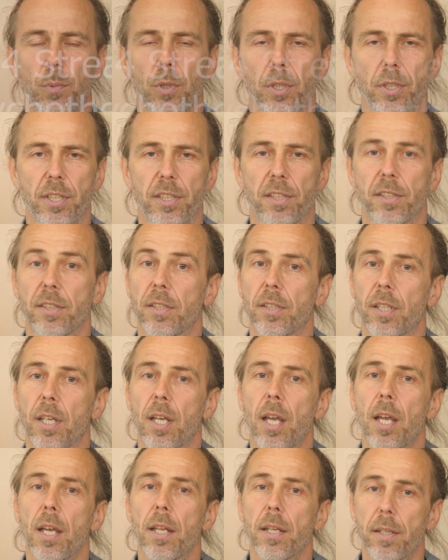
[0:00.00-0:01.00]
one is
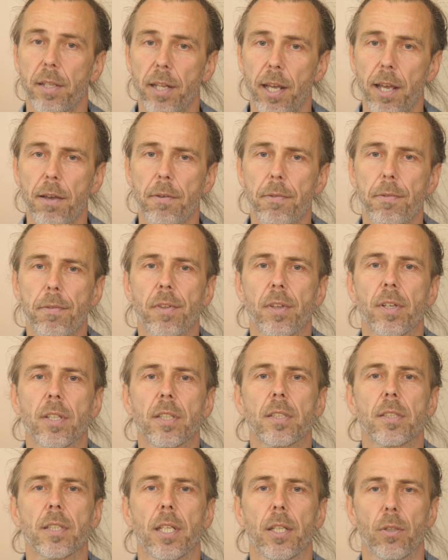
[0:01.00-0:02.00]
depth,
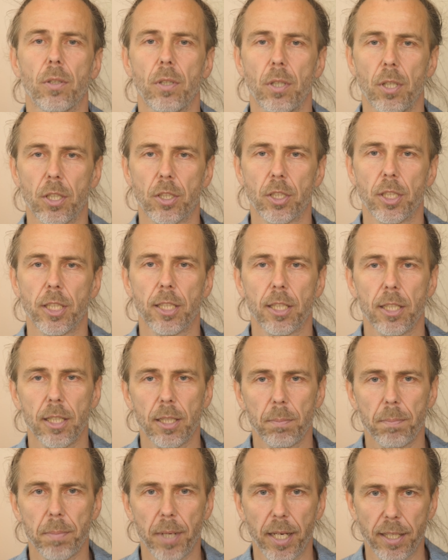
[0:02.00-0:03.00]

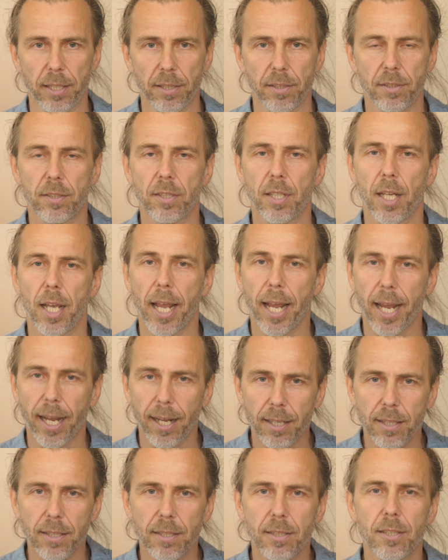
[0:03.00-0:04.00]
psychologically based
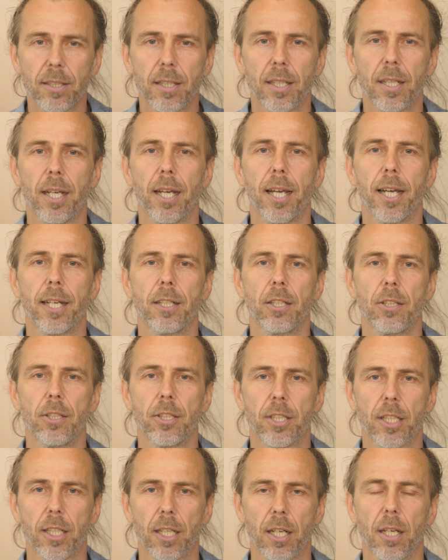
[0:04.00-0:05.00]
and
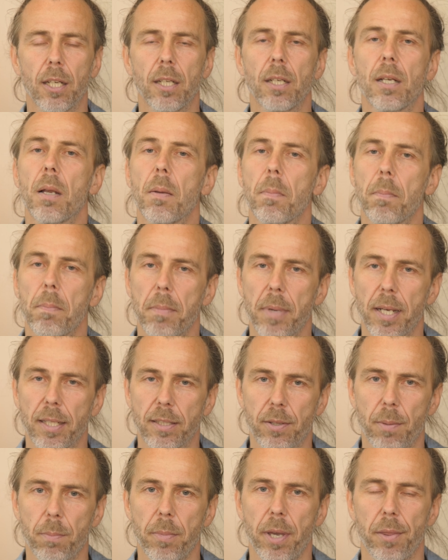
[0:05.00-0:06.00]
analytical
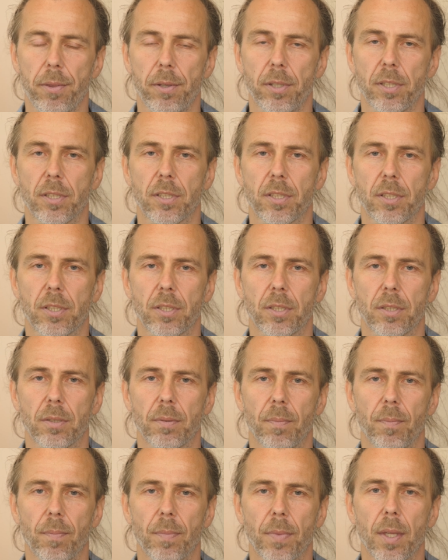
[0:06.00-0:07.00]
methods.
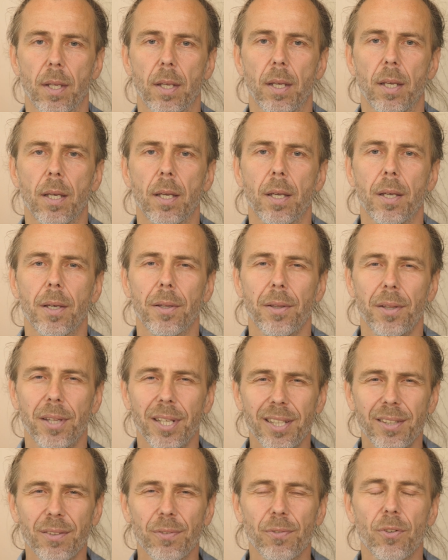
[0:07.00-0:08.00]

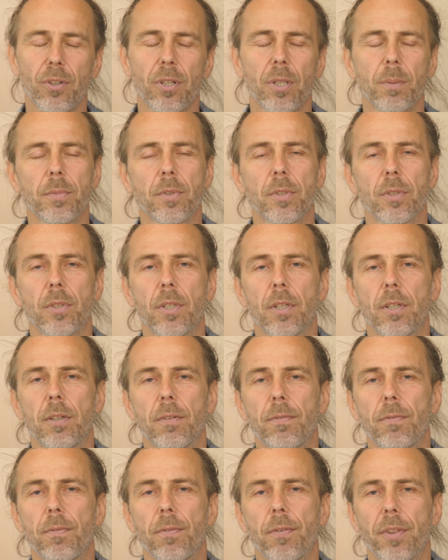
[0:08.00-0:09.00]
These forms
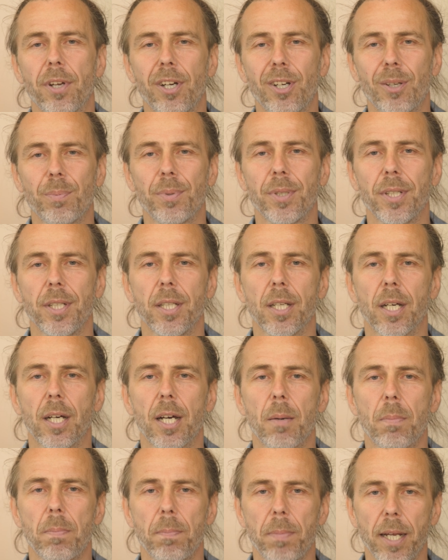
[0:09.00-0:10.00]
of therapy
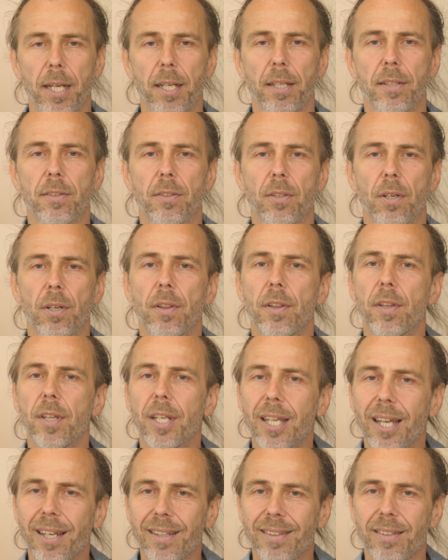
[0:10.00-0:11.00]
are based on
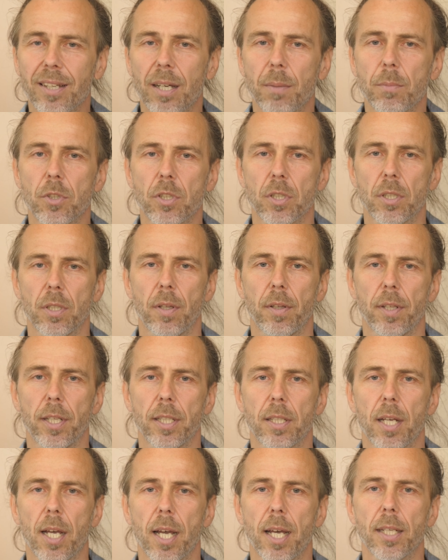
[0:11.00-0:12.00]
the assumption
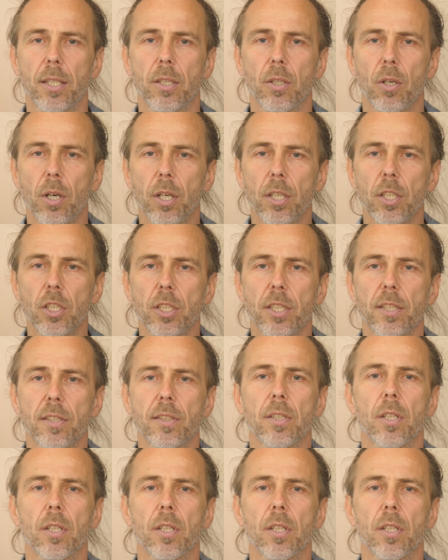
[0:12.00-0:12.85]
that unconscious